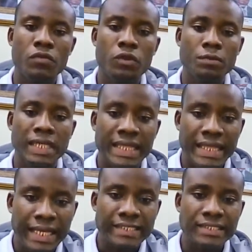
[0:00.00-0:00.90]
from the
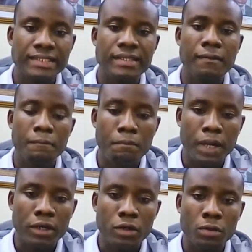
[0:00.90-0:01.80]
last
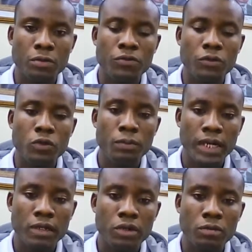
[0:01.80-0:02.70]
backup, full
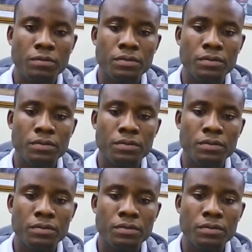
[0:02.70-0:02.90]
backup,